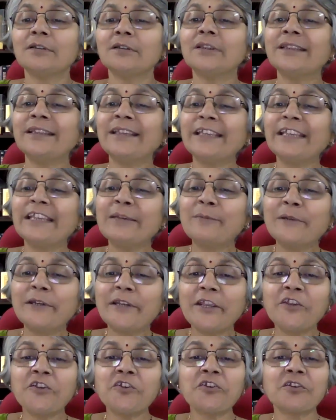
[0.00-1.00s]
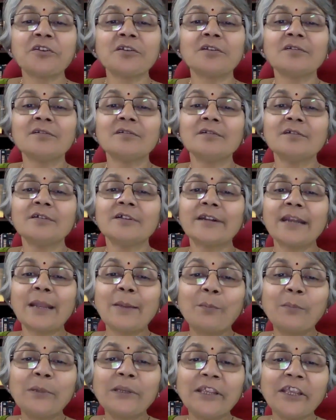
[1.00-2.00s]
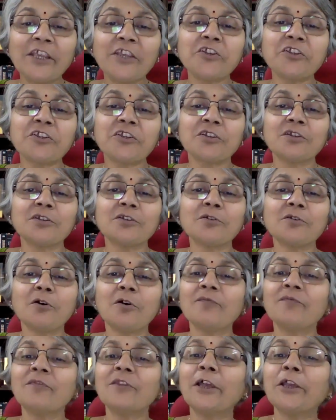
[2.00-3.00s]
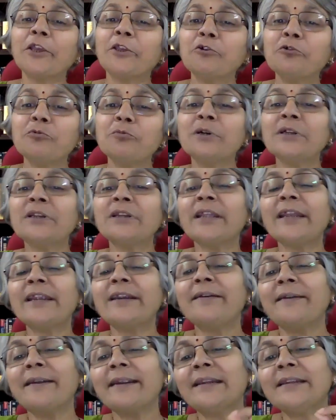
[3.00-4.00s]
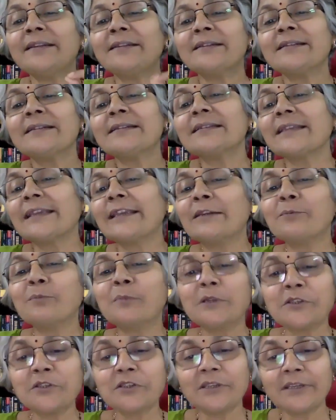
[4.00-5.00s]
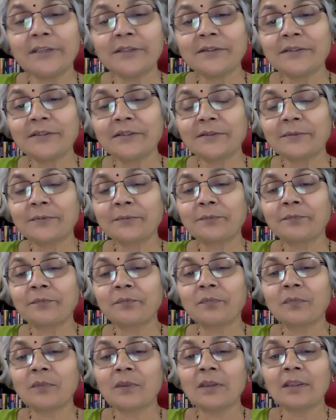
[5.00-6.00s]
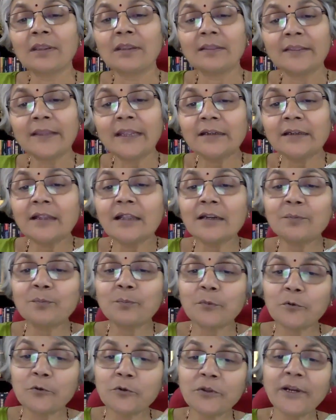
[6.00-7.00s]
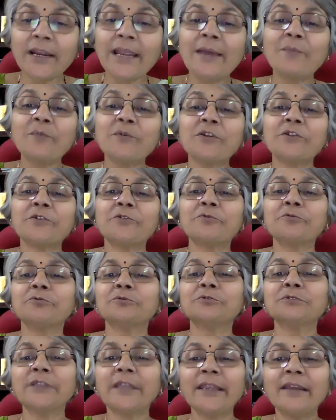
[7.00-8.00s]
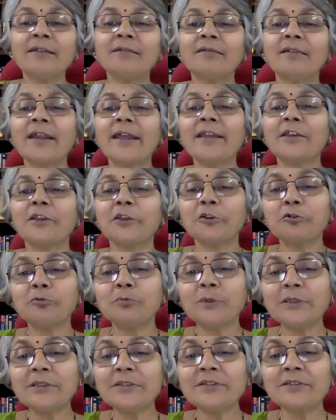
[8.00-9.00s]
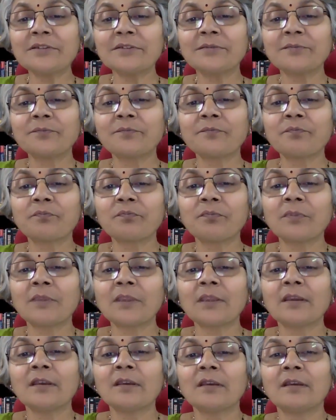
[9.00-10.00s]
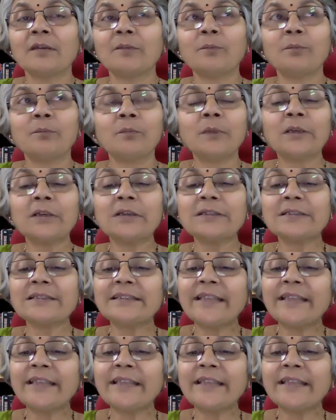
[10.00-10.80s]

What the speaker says: the imitation, replication of the human intelligence in machines that are programmed to think like humans because